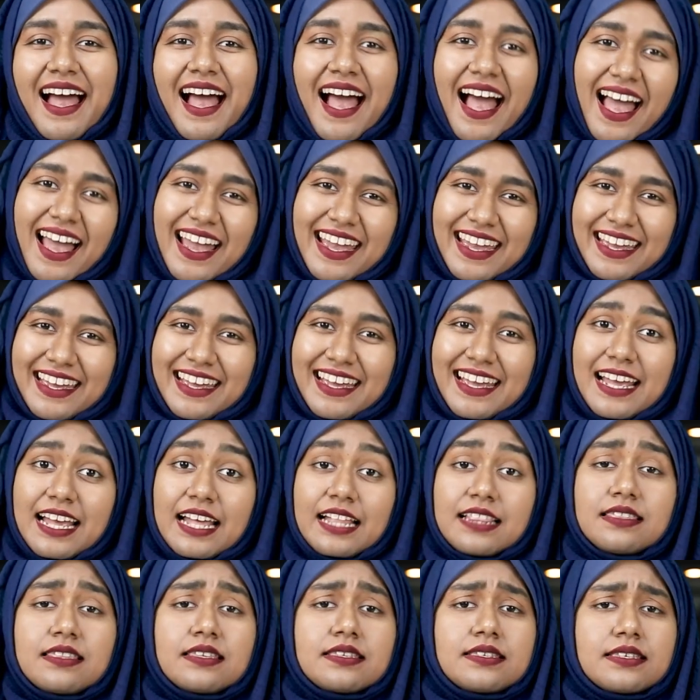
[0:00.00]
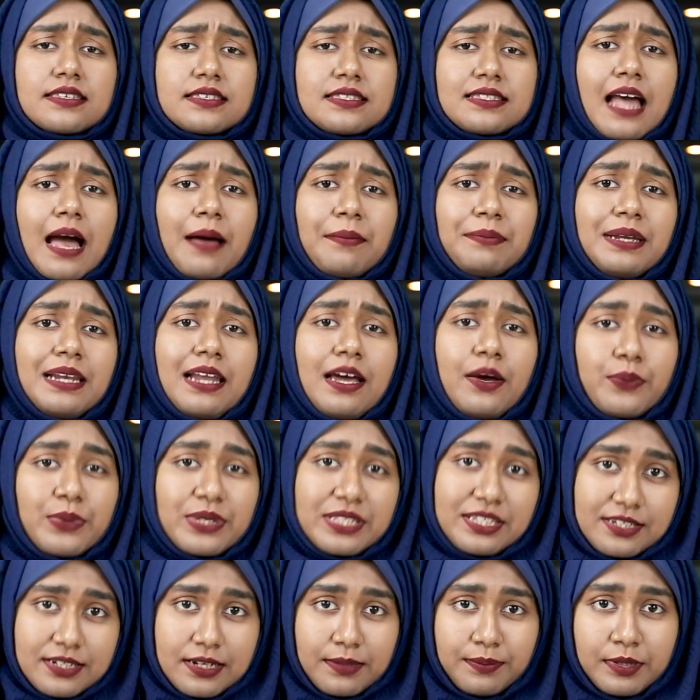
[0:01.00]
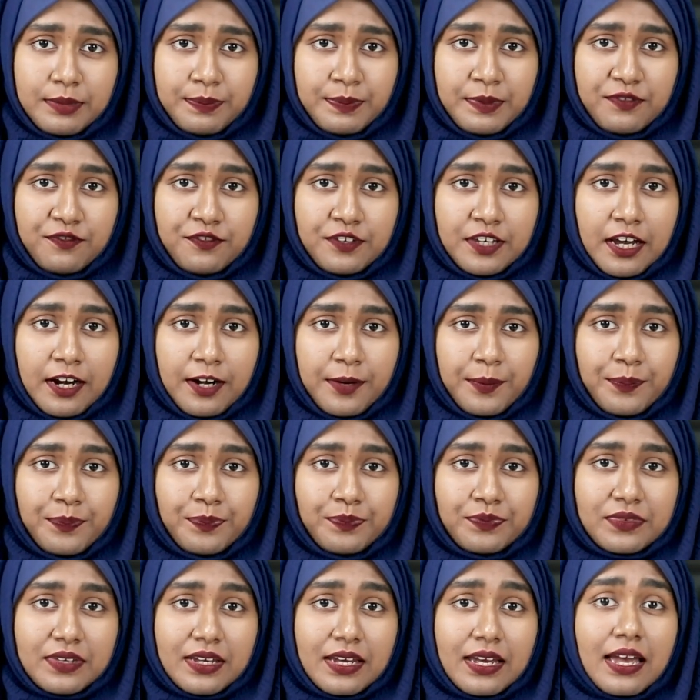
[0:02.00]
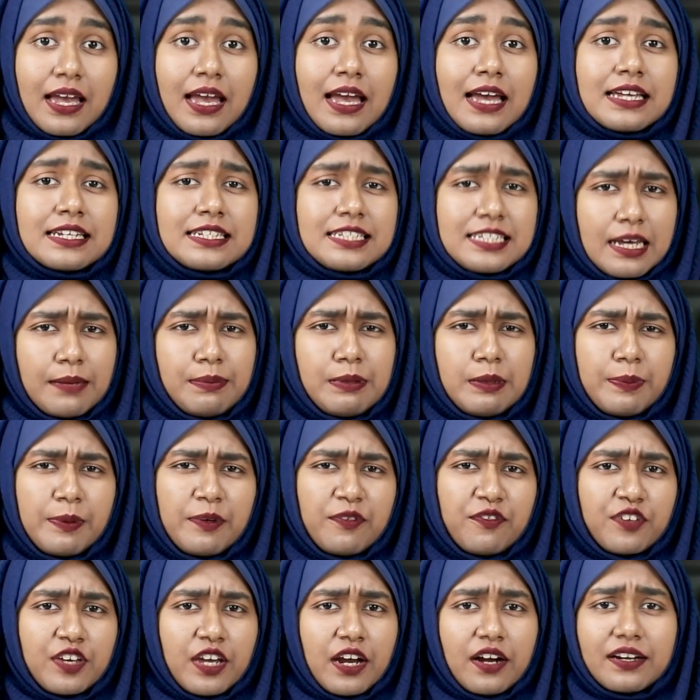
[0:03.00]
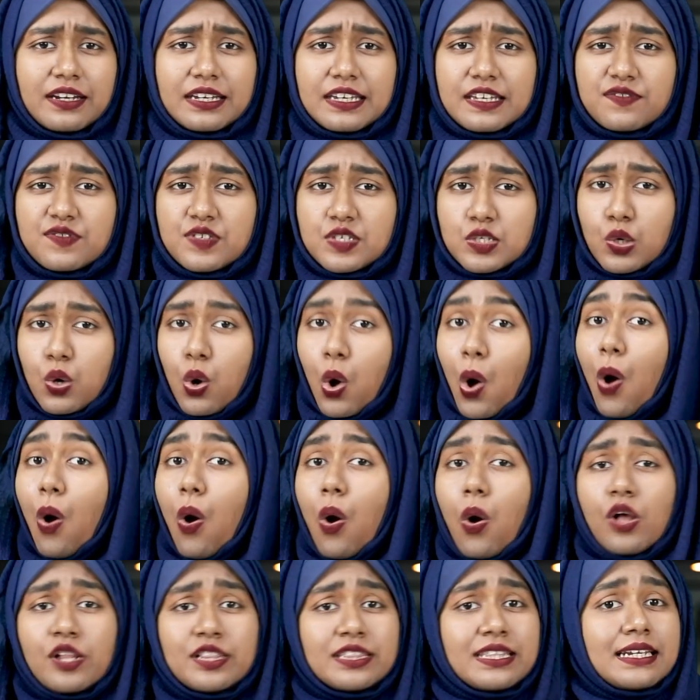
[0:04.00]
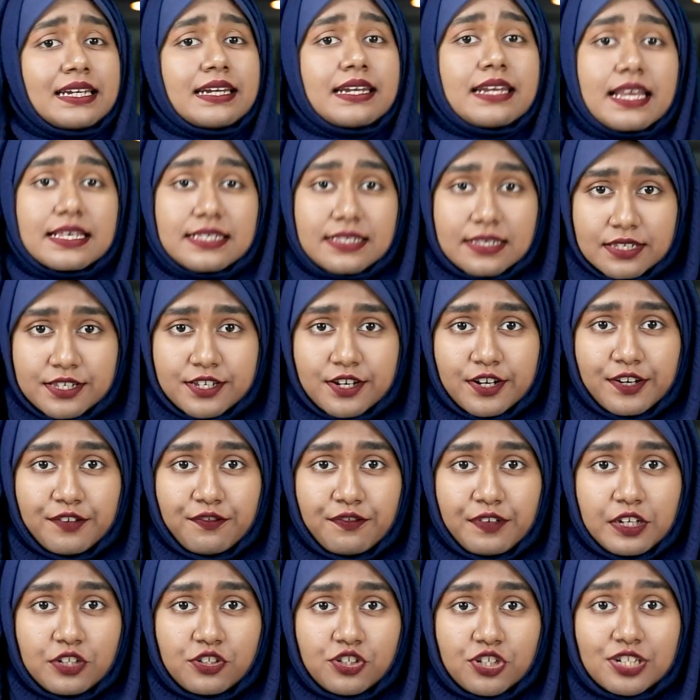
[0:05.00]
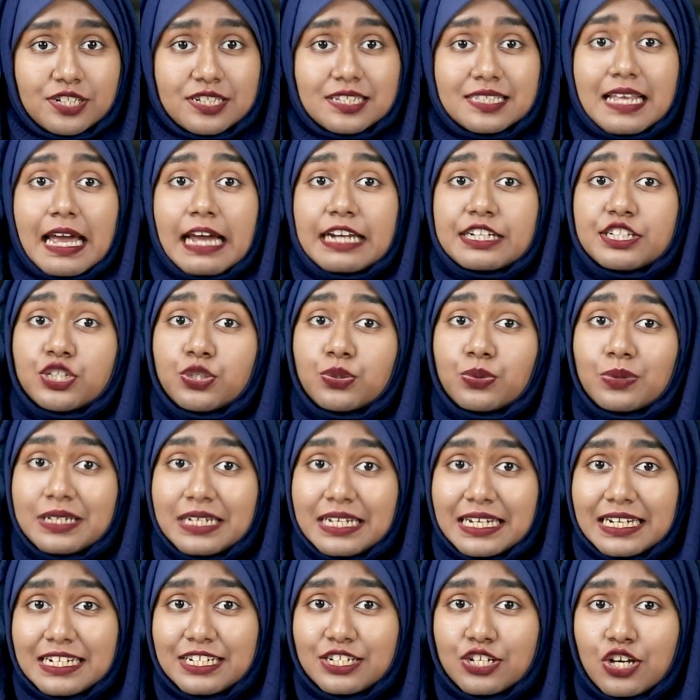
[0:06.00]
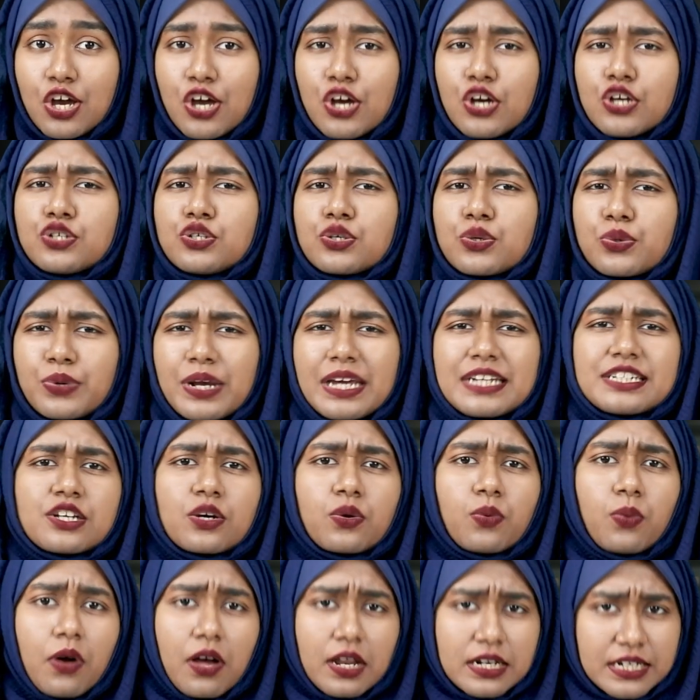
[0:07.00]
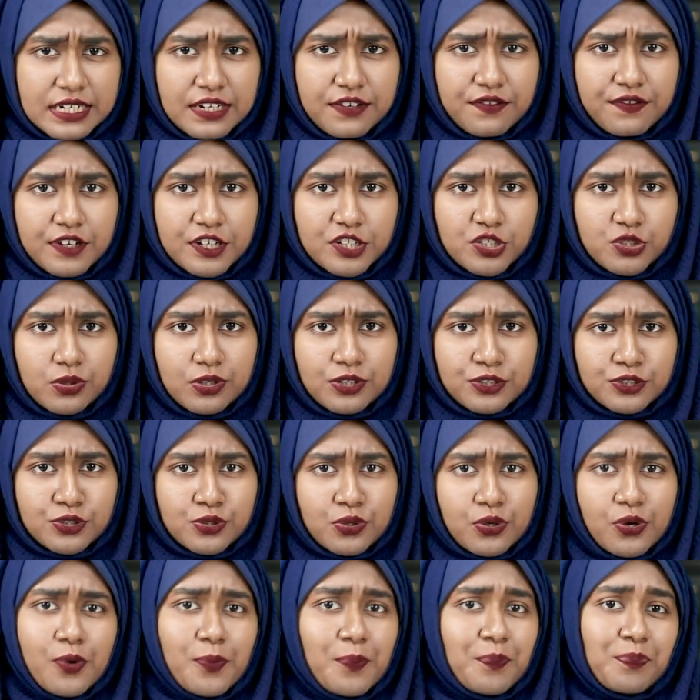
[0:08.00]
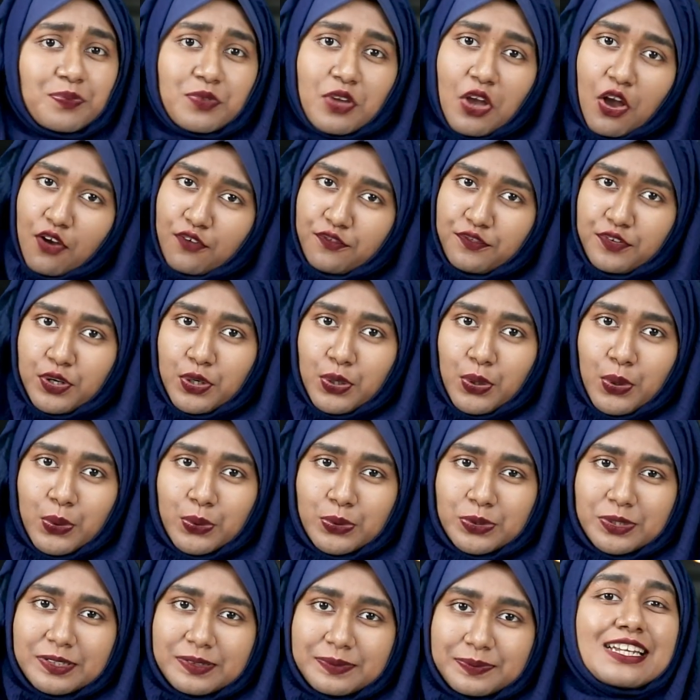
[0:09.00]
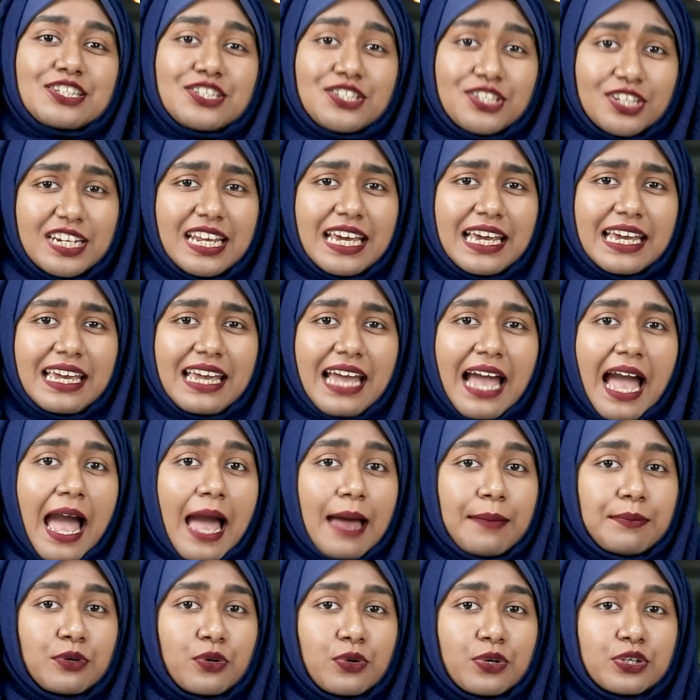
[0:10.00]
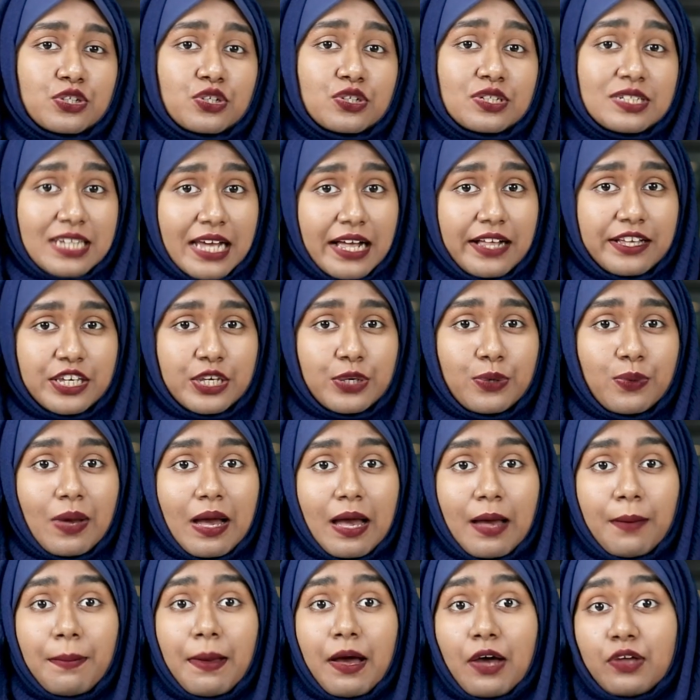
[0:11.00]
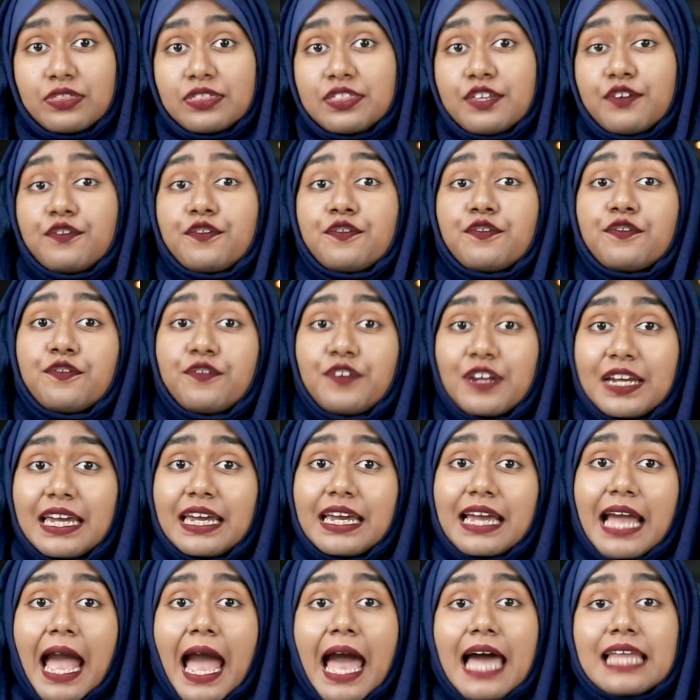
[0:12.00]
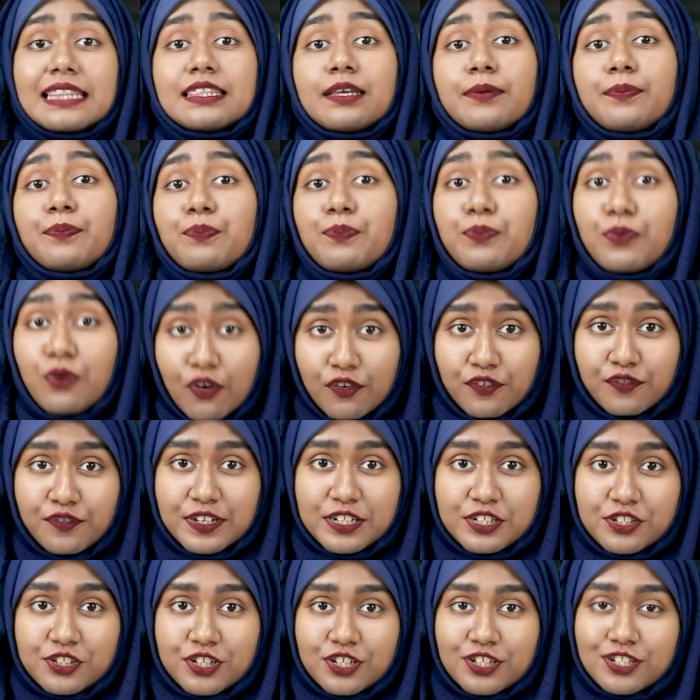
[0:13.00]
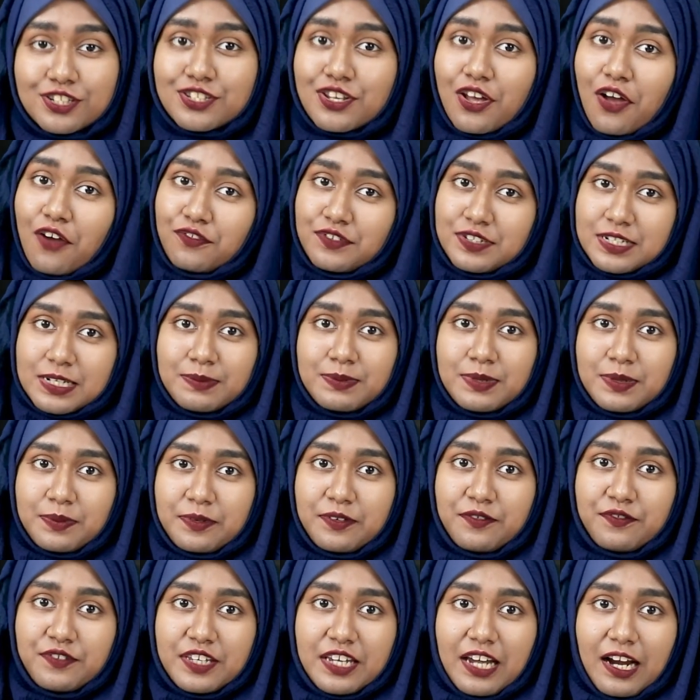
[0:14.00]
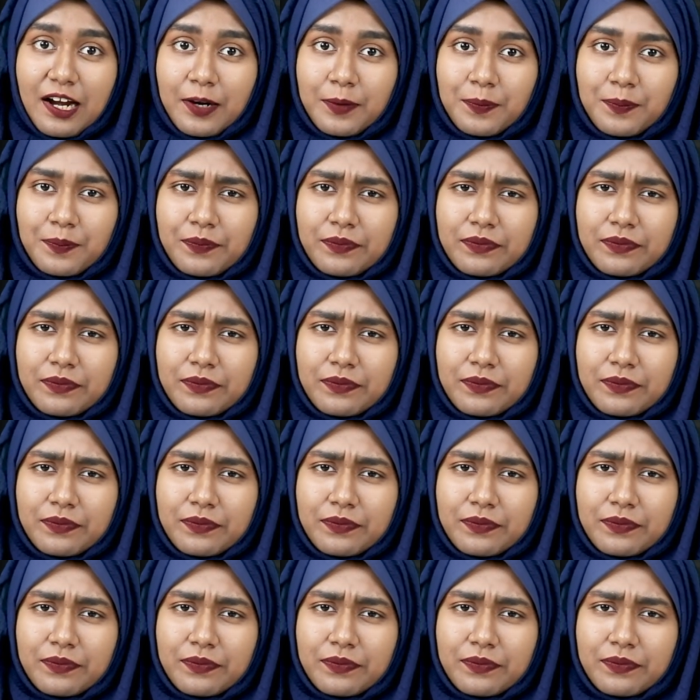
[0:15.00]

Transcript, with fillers: Hi, this is Nabila with WPVR. WPVR gives you all the necessary features that you need to create a quality virtual tour of your own. Today, I'm going to tell you about the free and the pro features of WPVR.